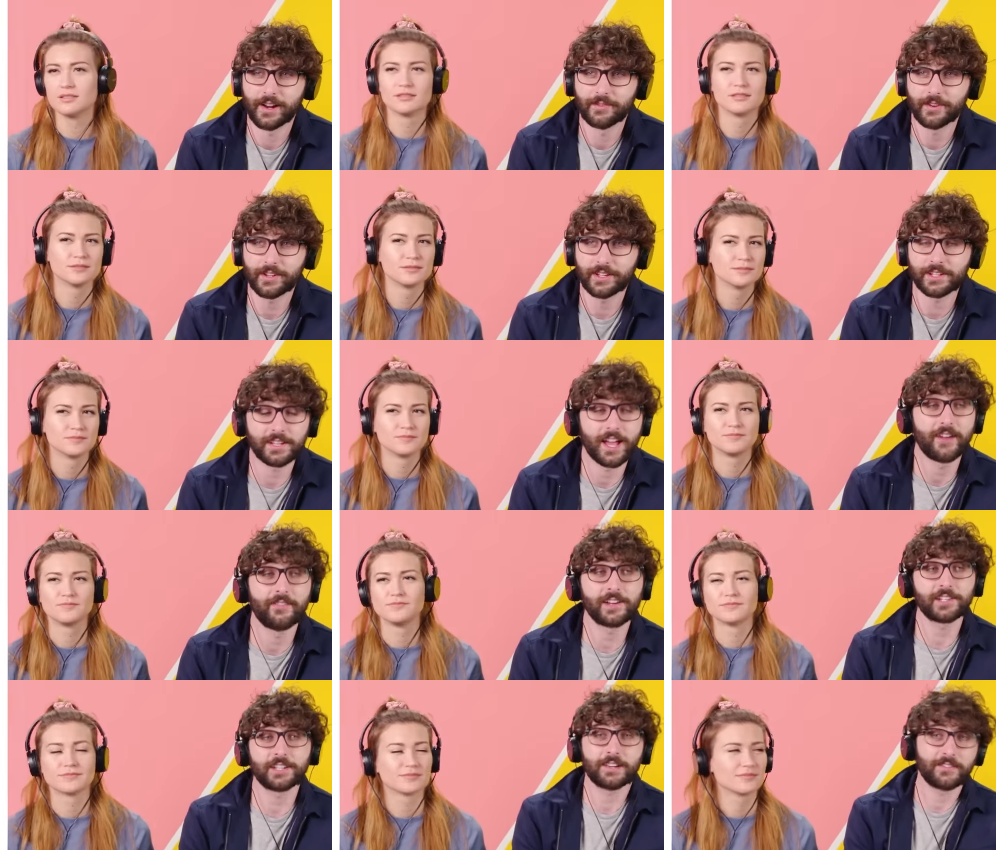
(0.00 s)
Speaker 1: I'm very curious. I've
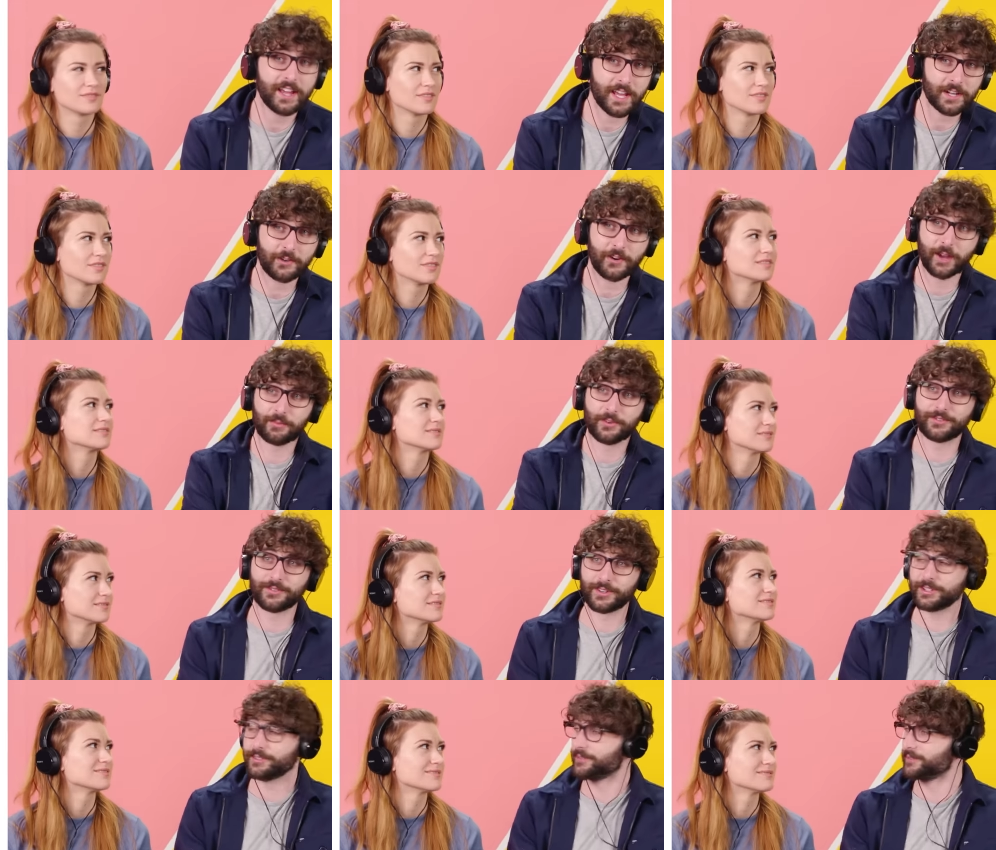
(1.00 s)
actually never had crab
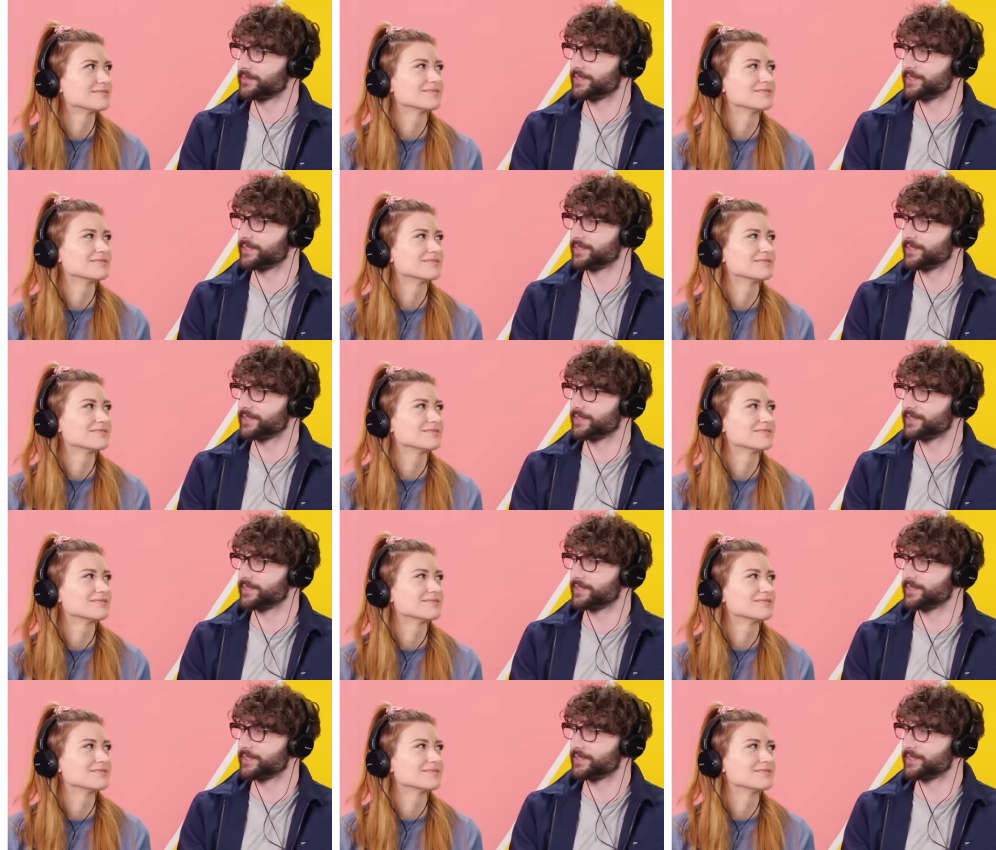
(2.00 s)
before.